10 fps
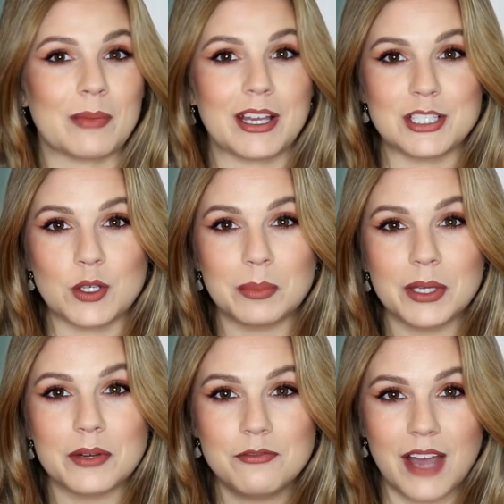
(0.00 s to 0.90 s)
I do
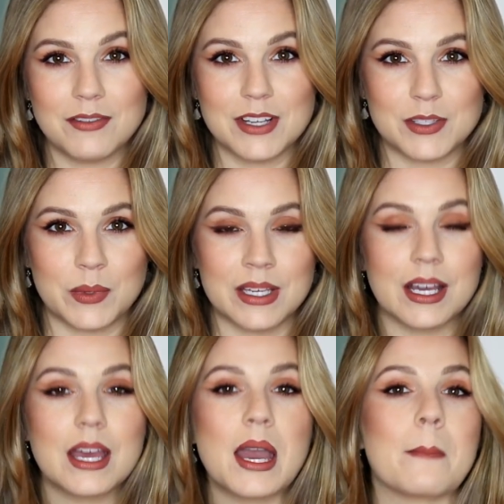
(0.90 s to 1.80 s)
upload 5 days a
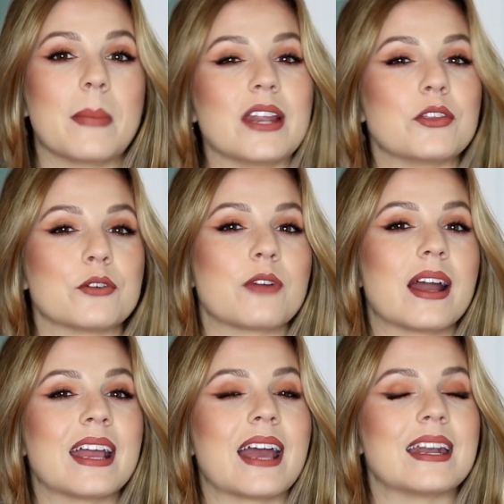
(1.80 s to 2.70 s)
week, Monday through
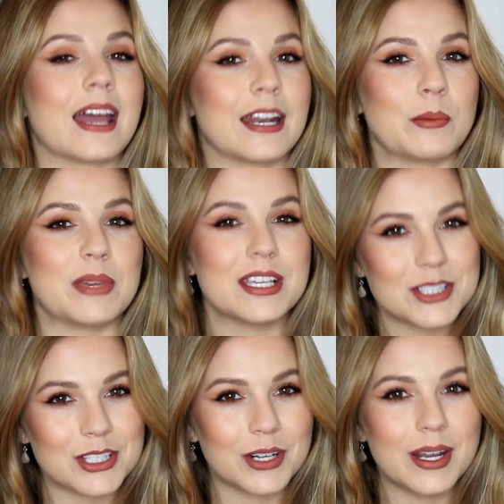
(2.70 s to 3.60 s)
Friday at 9 a.m.
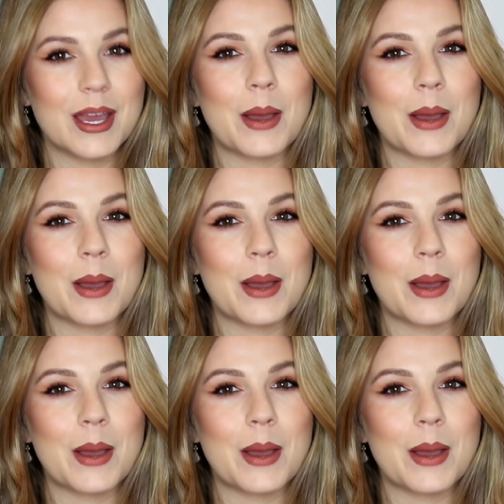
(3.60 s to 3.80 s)
Eastern.